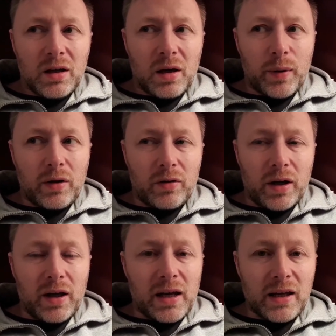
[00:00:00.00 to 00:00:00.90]
I went,
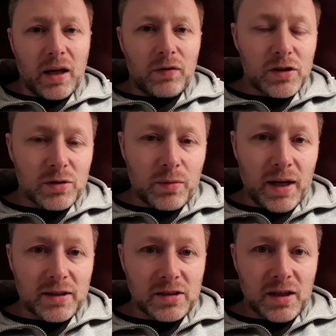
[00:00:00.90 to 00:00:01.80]
alright, and he gave us some
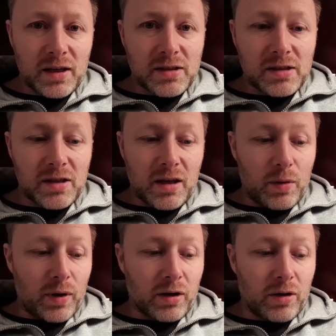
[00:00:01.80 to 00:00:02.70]
exercises today
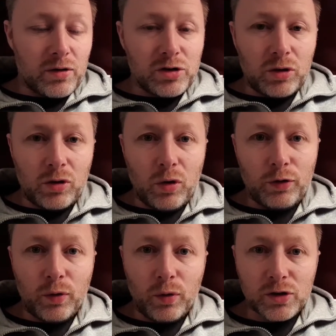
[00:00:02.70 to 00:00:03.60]
where I crouched down on all
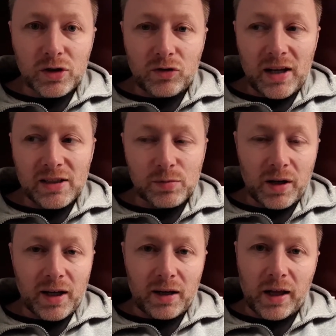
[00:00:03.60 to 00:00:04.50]
fours and raised my
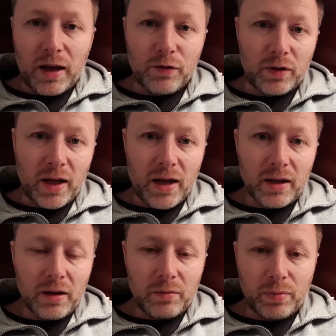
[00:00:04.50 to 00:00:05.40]
kind of left
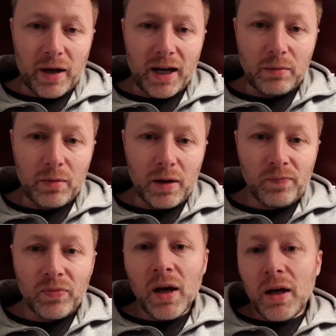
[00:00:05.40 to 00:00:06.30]
leg behind me,
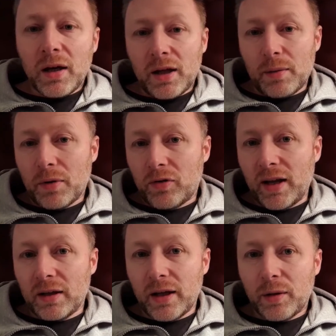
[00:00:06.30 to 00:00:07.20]
then my
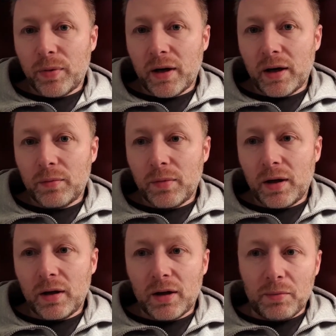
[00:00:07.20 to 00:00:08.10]
right leg behind
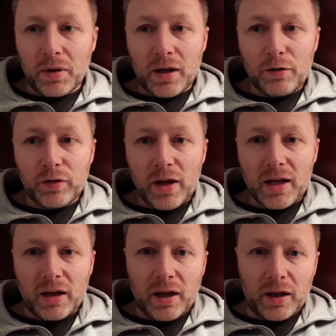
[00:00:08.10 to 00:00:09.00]
me, then my left
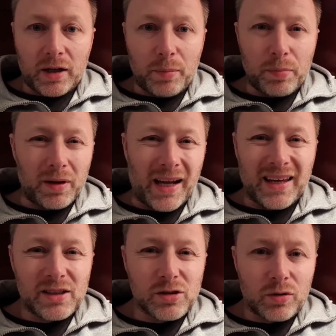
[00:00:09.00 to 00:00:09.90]
leg, and kind of did
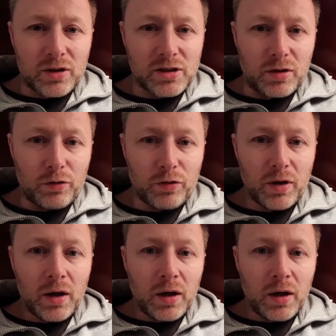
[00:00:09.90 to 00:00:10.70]
plank sort of stuff.